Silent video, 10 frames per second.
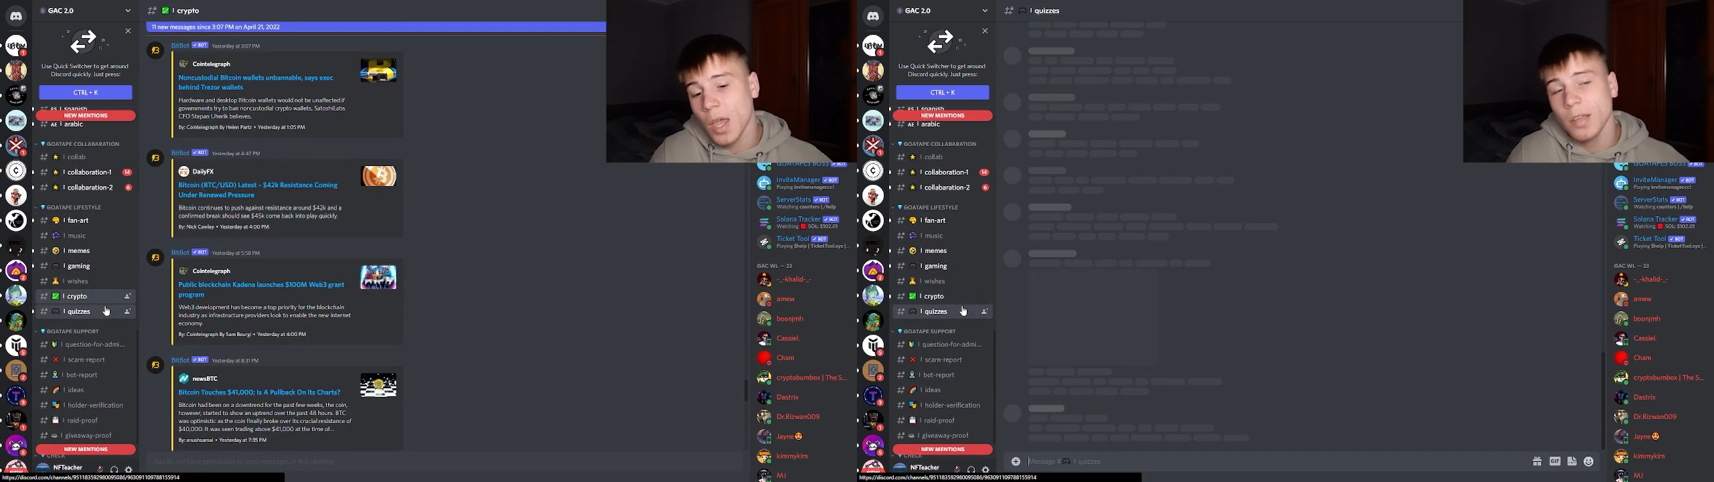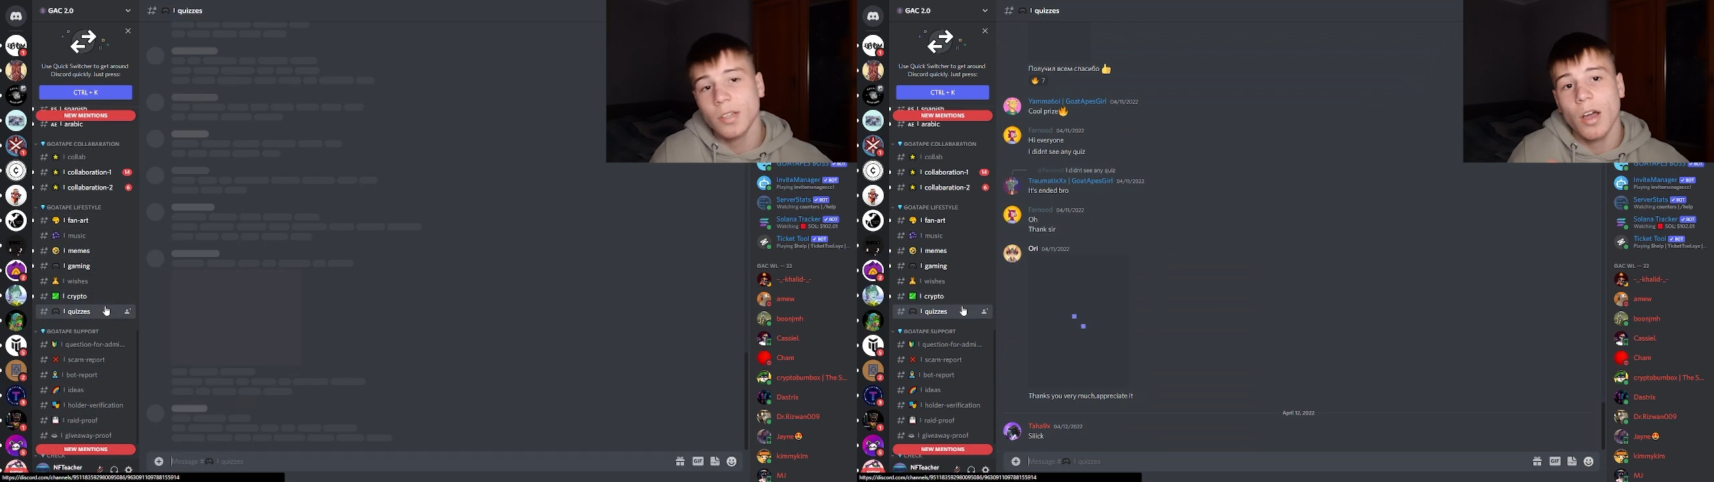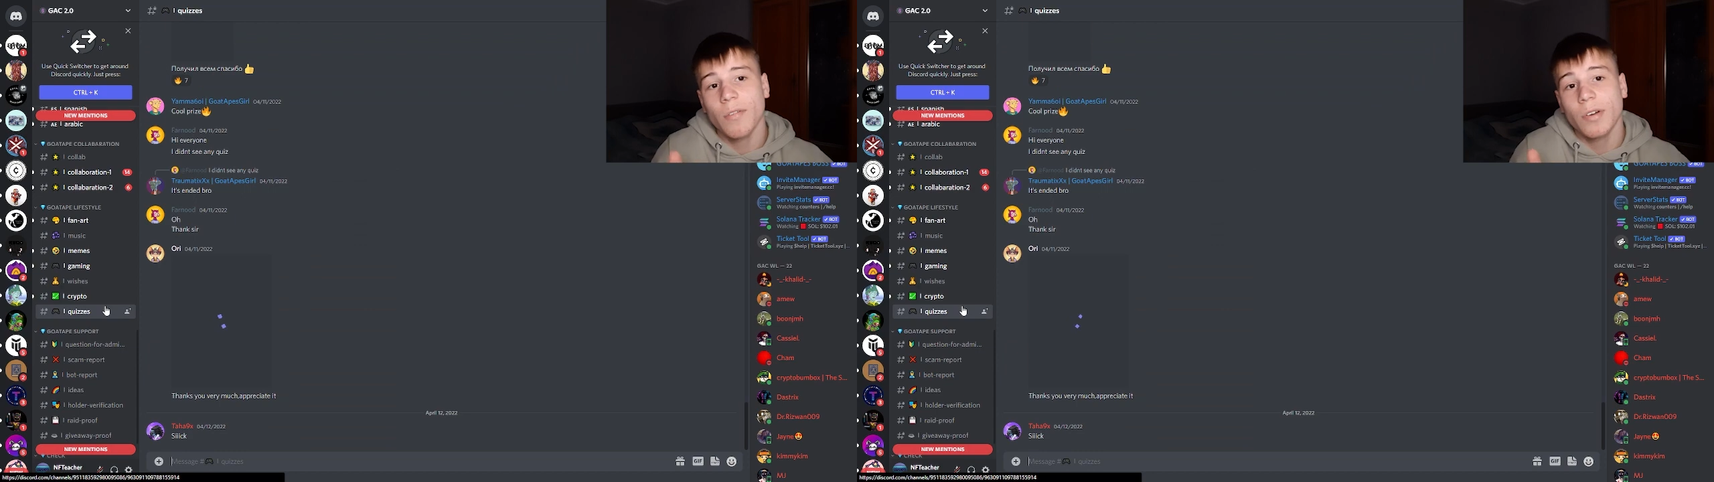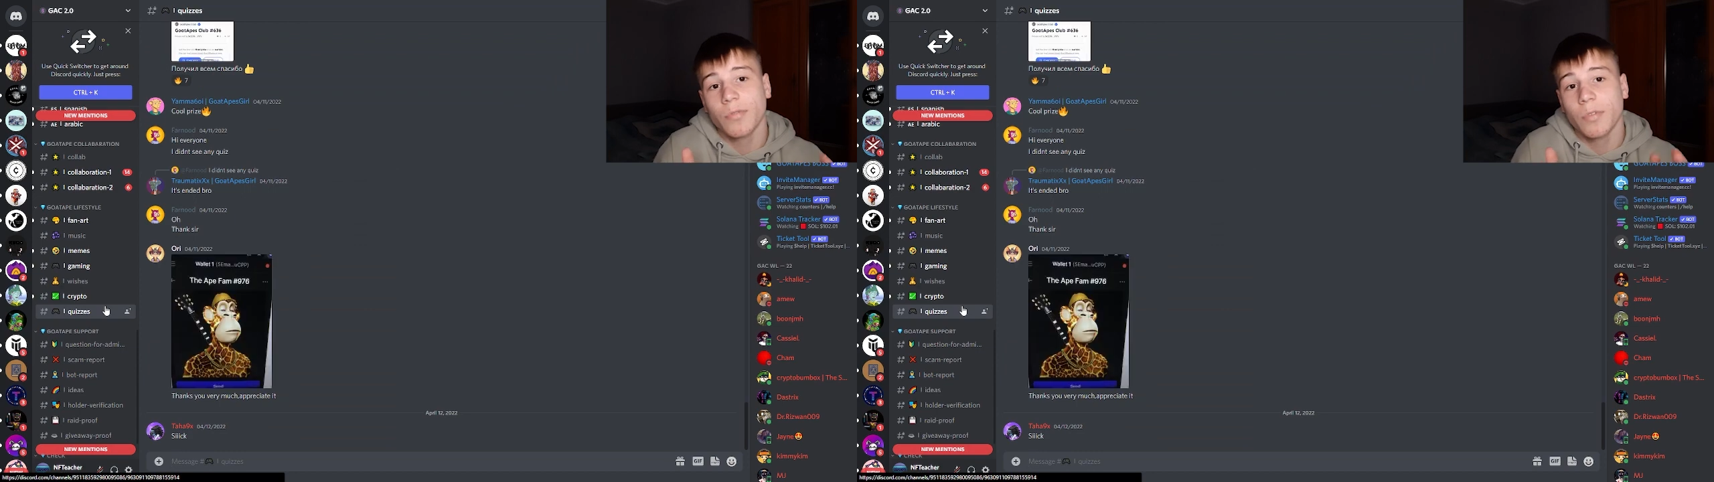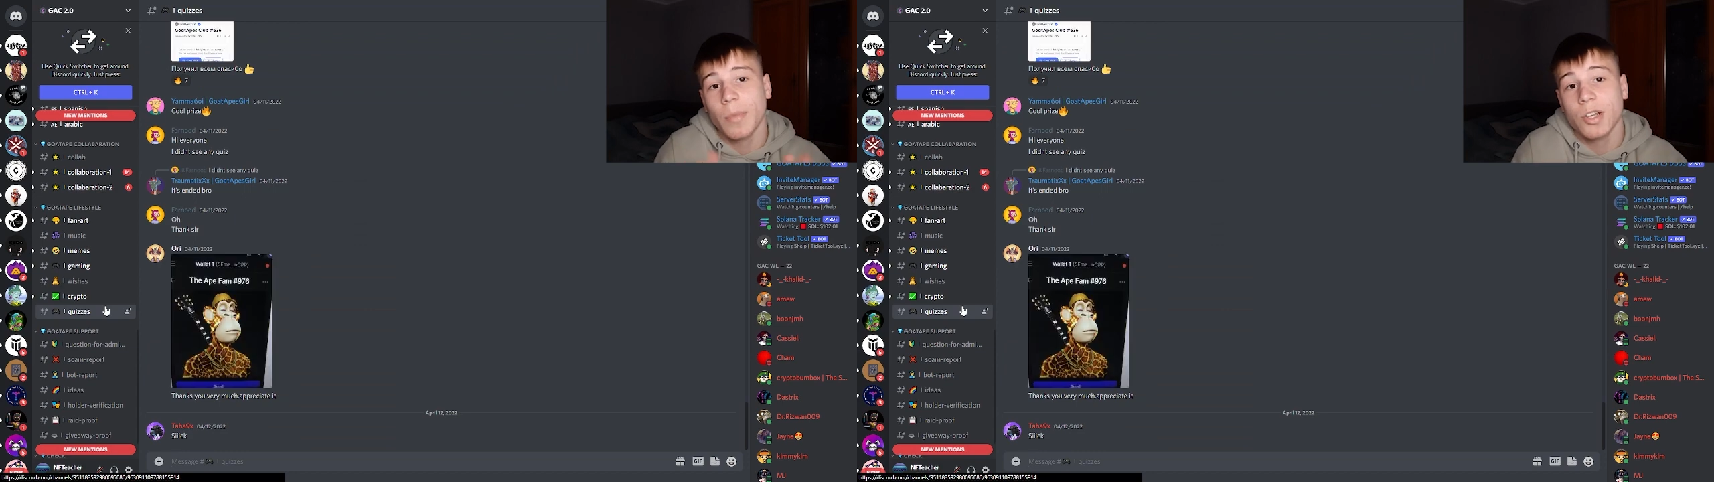and other
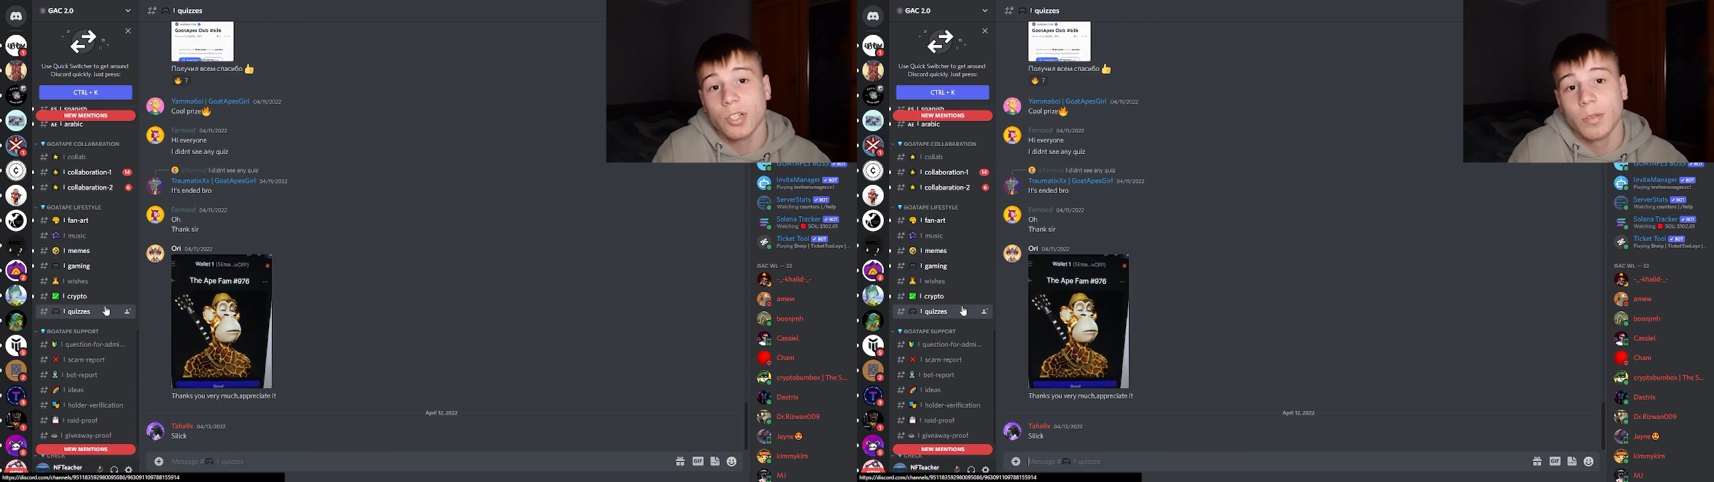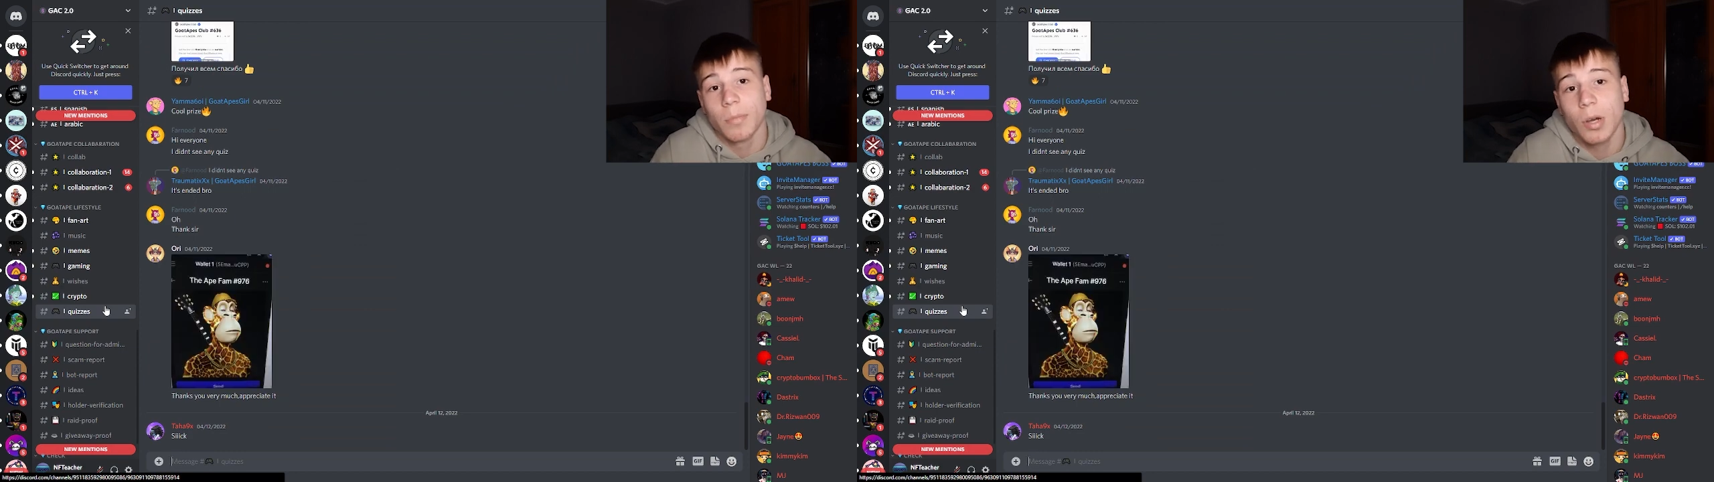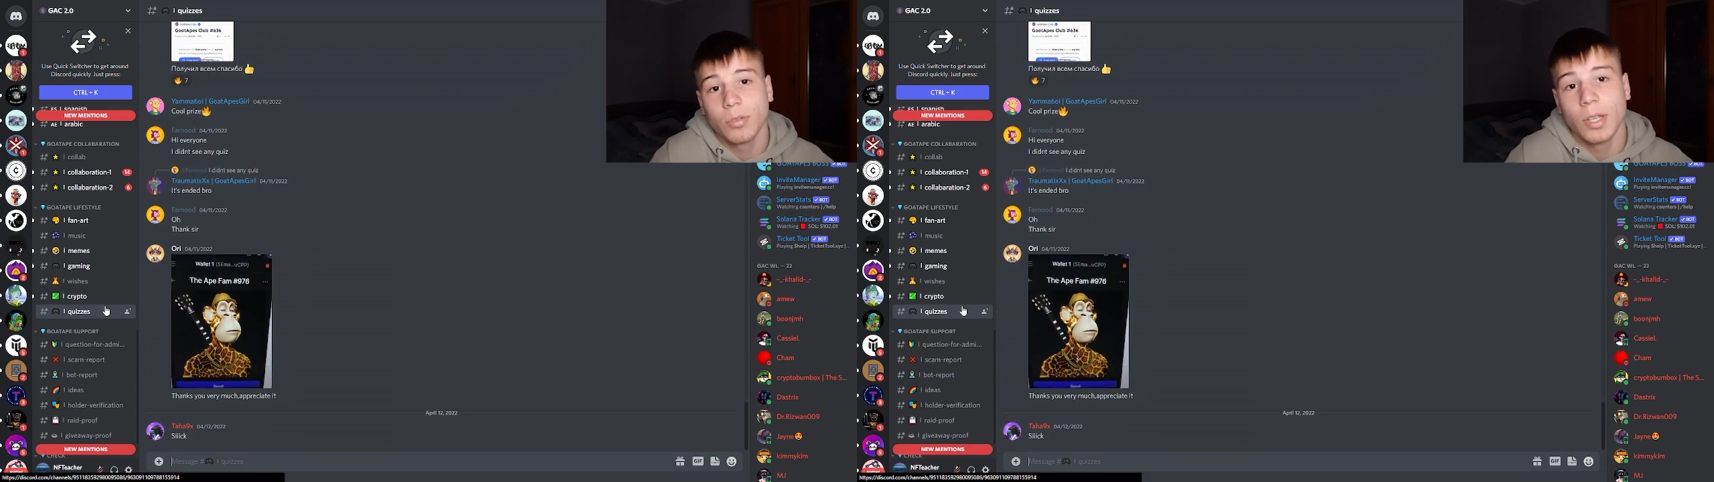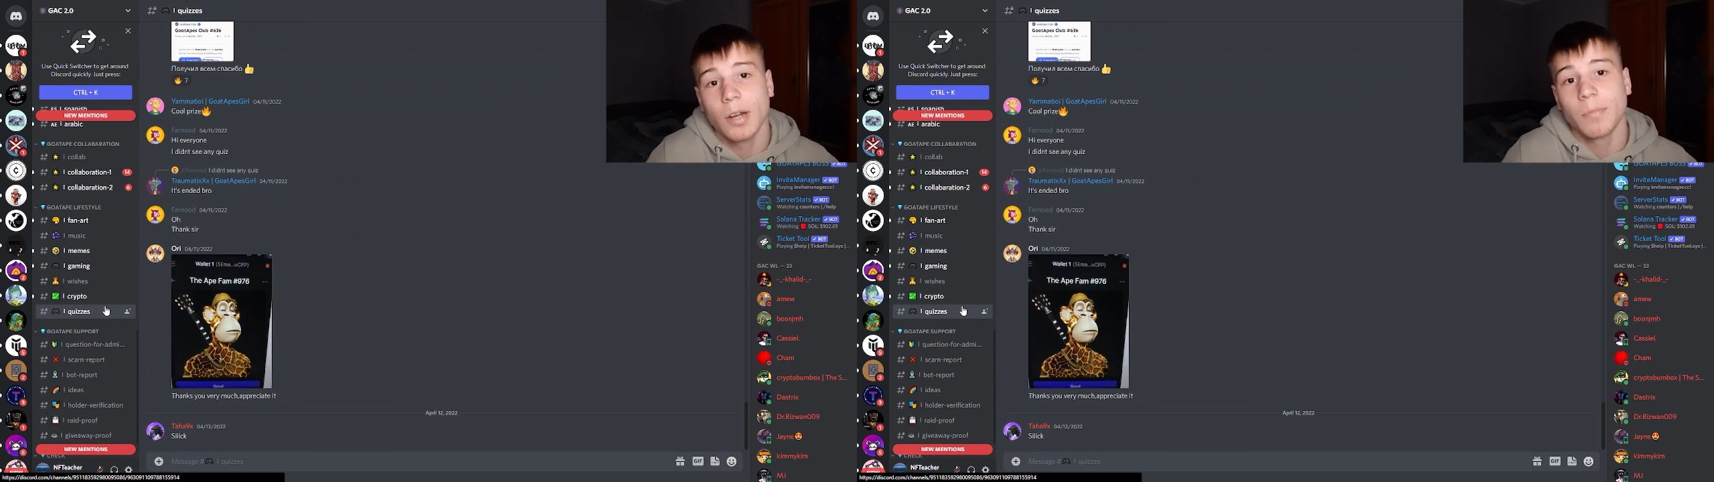information about their